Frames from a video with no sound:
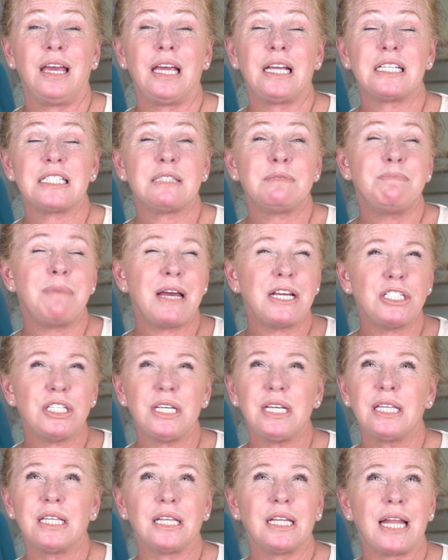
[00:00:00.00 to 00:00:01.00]

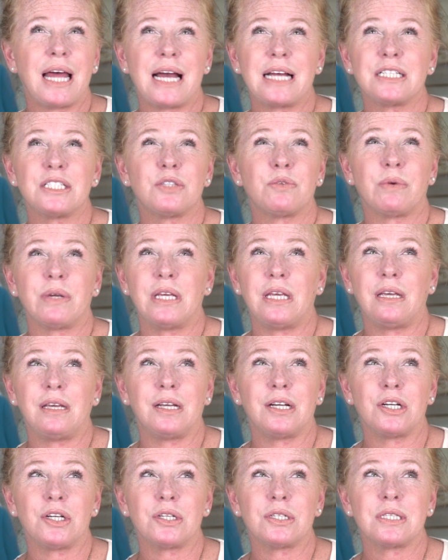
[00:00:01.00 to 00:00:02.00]
especially in the last 3
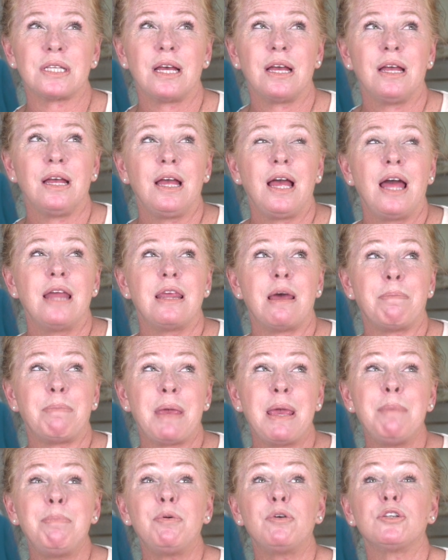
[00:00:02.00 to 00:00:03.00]
years, that
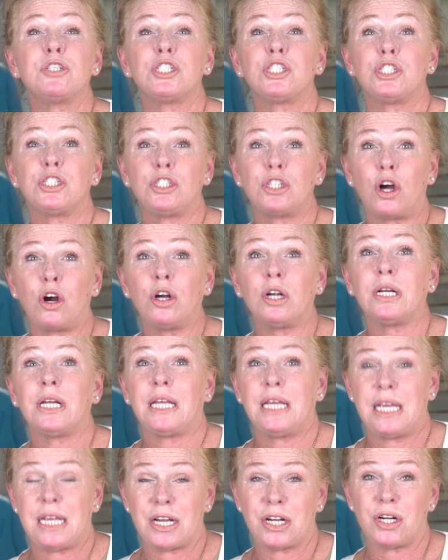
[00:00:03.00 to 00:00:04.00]
people start
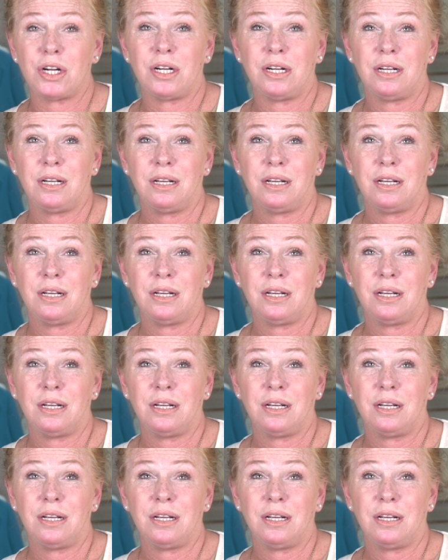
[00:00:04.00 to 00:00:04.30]
here